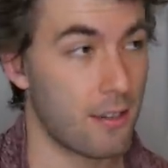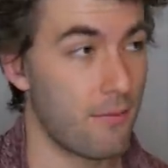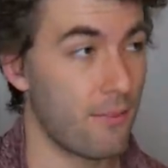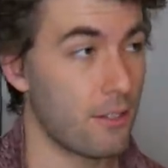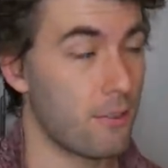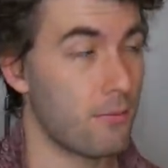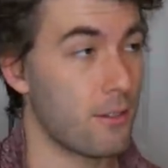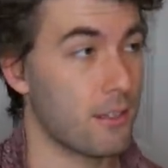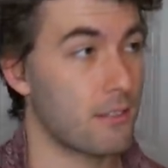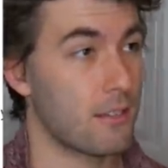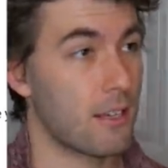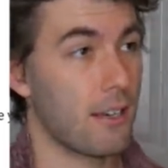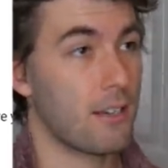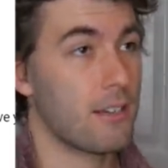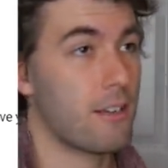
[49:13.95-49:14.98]
I wonder what
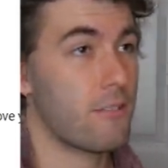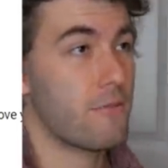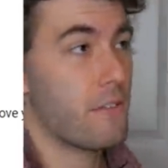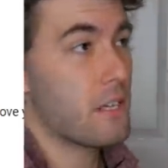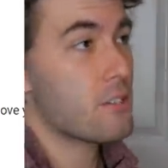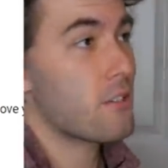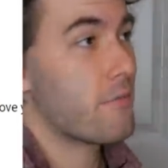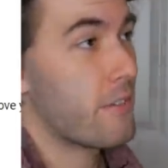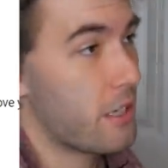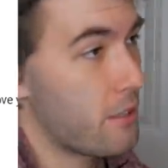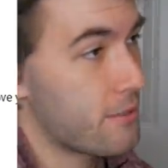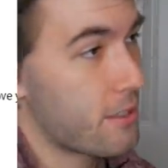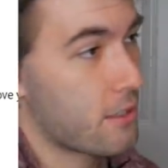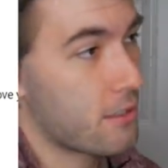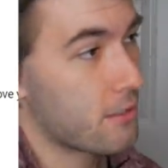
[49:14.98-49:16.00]
kind of derivation
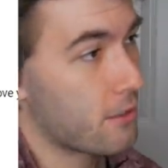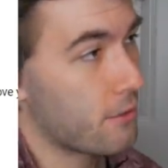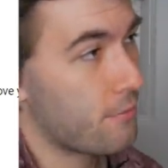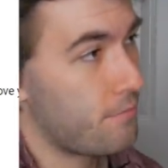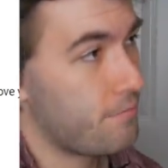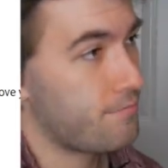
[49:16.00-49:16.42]
videos I could do.